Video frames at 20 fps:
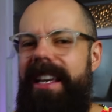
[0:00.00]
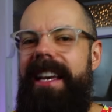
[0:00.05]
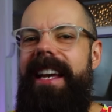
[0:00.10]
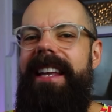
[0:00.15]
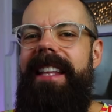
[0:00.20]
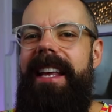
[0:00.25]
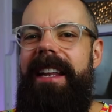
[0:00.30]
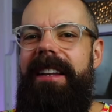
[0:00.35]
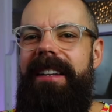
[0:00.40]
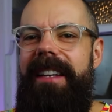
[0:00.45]
it
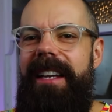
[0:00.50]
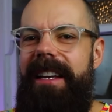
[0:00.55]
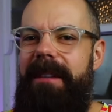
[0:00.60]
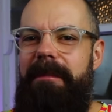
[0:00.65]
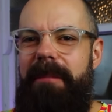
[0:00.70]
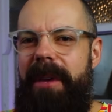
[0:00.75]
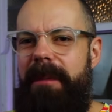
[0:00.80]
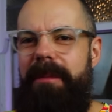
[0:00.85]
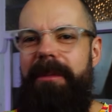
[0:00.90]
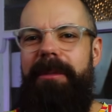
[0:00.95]
and then
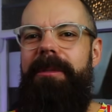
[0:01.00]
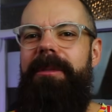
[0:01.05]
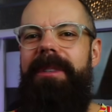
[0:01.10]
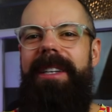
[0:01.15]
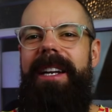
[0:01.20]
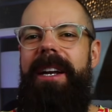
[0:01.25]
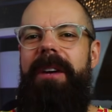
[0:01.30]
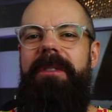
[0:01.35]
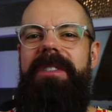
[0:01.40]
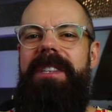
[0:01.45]
people,
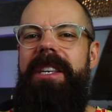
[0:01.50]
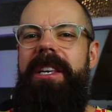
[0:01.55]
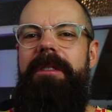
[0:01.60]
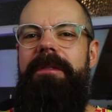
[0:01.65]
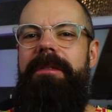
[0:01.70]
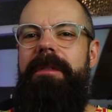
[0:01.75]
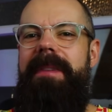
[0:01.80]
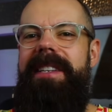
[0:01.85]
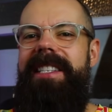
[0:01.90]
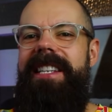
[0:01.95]
you know, see you
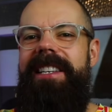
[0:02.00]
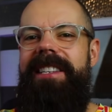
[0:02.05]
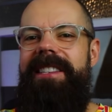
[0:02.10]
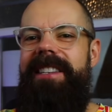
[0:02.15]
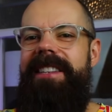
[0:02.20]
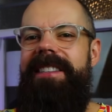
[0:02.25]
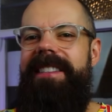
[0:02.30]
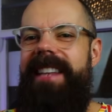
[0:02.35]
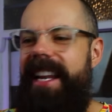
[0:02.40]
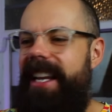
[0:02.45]
from a
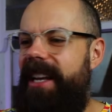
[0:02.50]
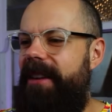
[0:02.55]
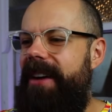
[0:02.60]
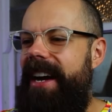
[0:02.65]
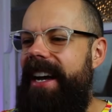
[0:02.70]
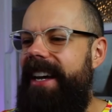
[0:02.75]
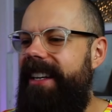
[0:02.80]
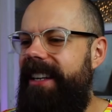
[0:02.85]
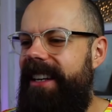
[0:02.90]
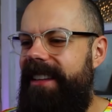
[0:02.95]
distance
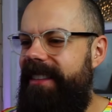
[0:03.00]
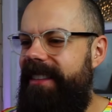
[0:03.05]
anyway, and I